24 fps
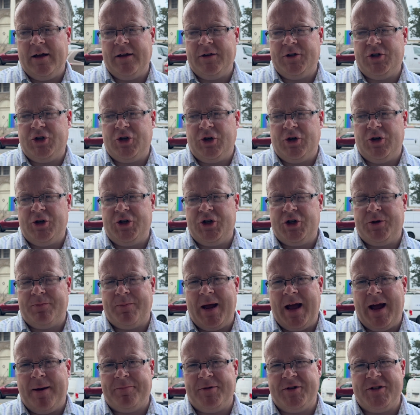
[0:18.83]
church
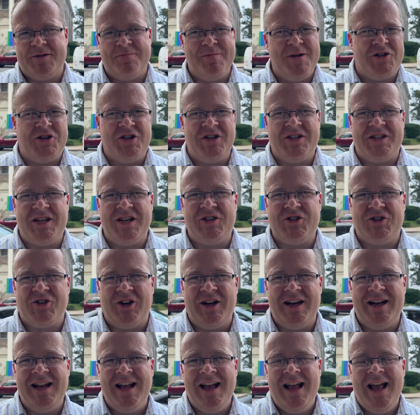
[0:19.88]
Baptist missions
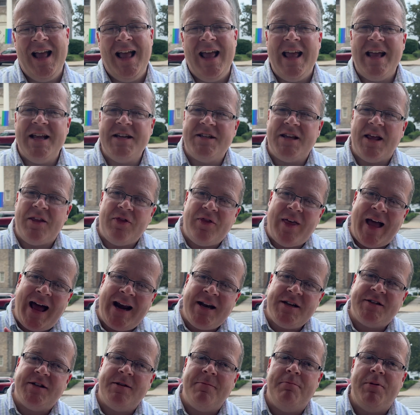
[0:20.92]
history is that that
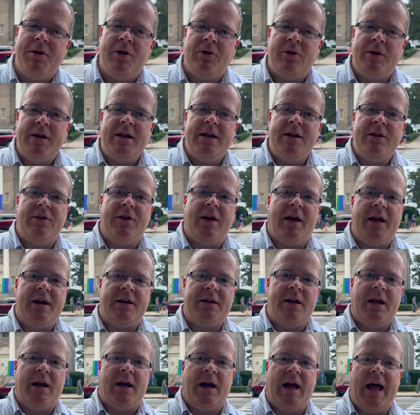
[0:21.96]
is the building that
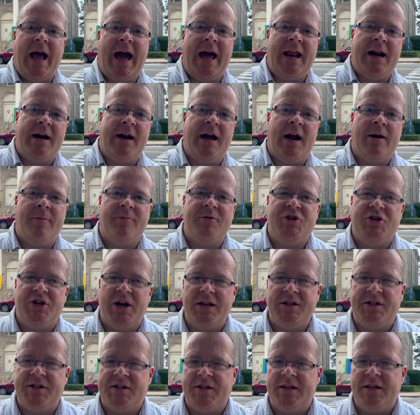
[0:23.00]
Adoniram
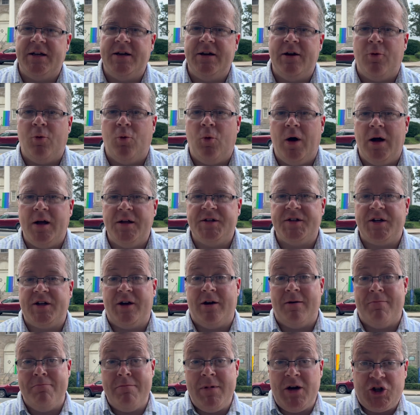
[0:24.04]
Judson was
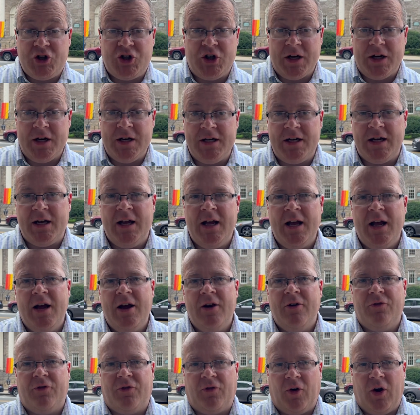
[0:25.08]
commissioned
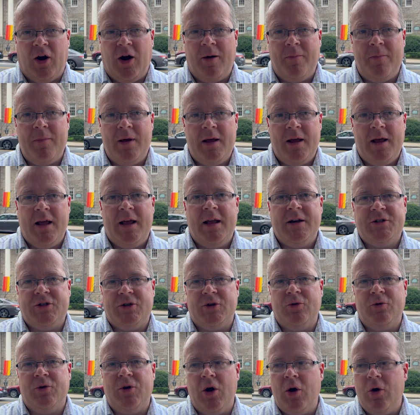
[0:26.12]
from
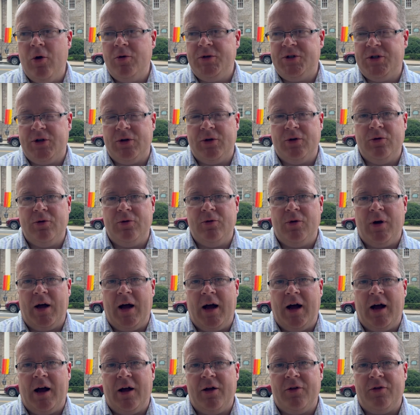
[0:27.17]
to go to
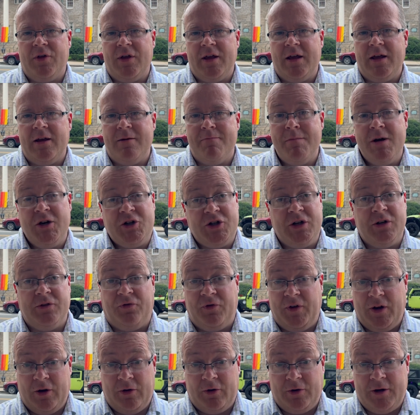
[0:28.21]
the mission
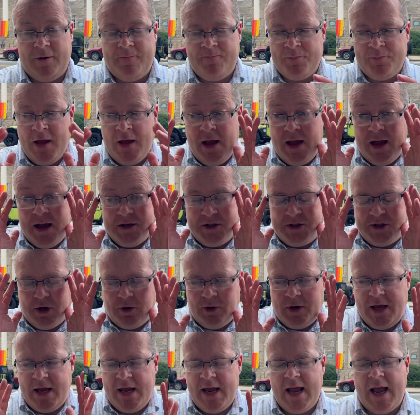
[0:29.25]
field. And so
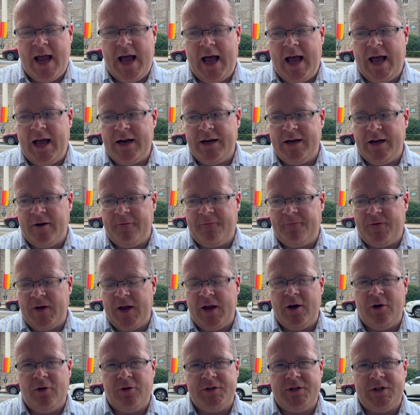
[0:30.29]
he had
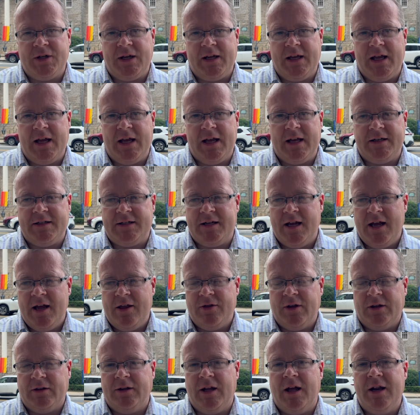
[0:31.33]
failed to get
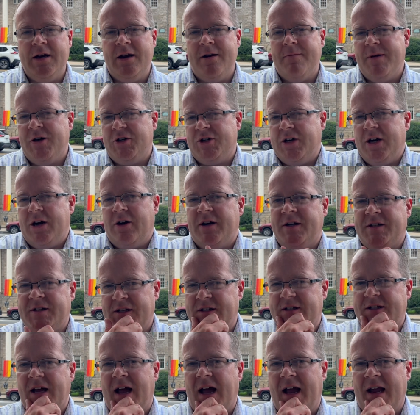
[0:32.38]
the London Missionary
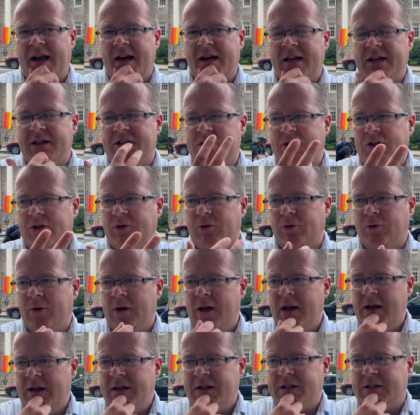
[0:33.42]
Society to
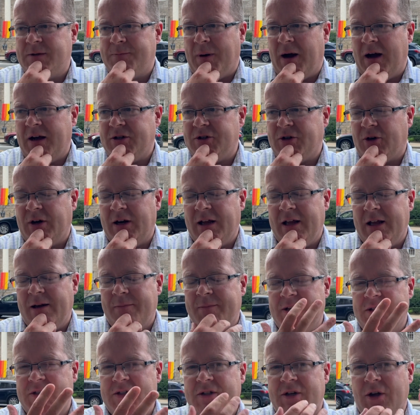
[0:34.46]
sponsor him,
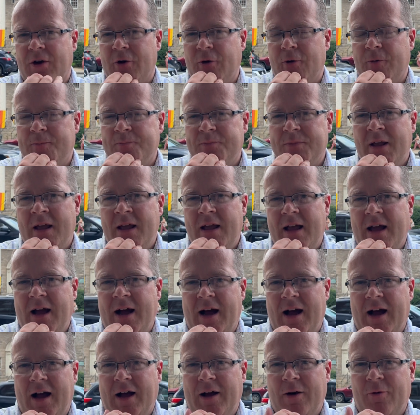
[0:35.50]
and so
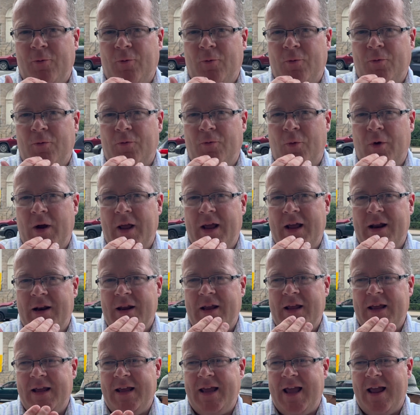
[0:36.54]
when
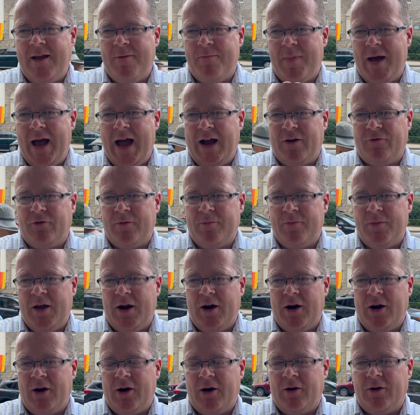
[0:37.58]
he came back from
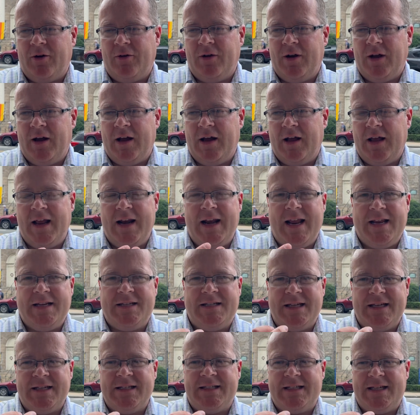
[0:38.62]
there in
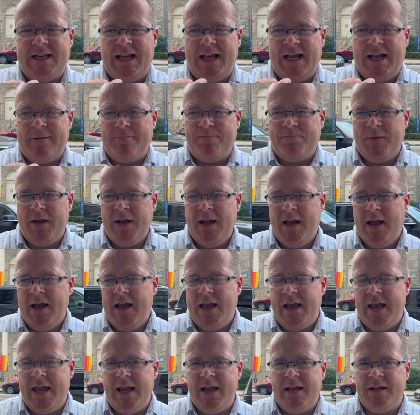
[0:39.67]

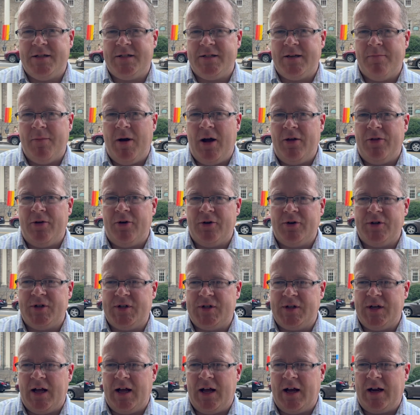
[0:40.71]
1810, he and some others,
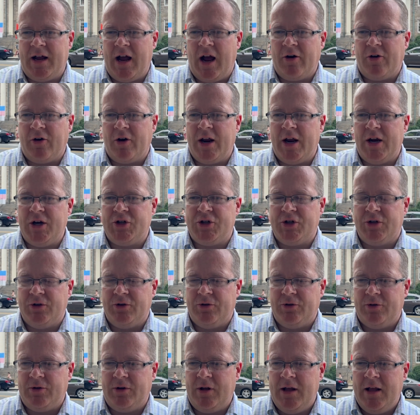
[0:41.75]

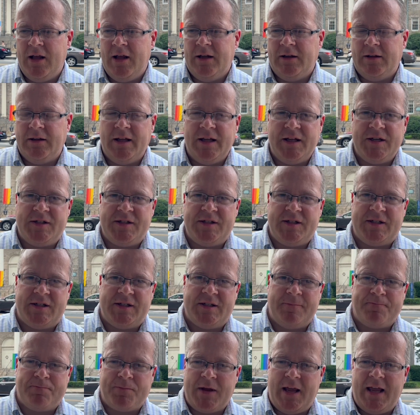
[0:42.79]
Congregationalists
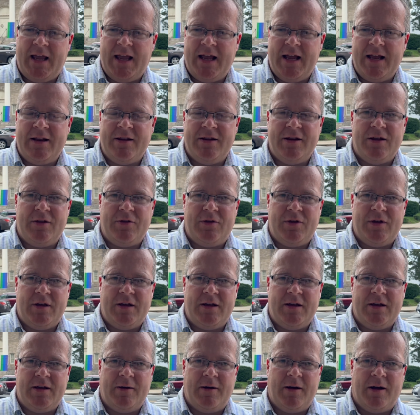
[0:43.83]
in
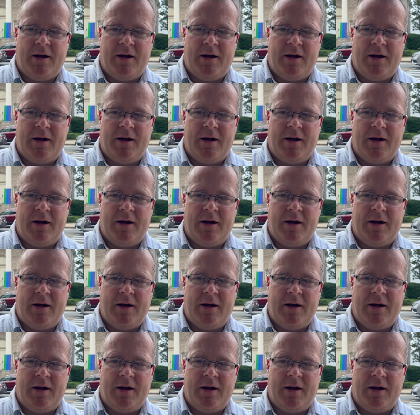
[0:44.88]
the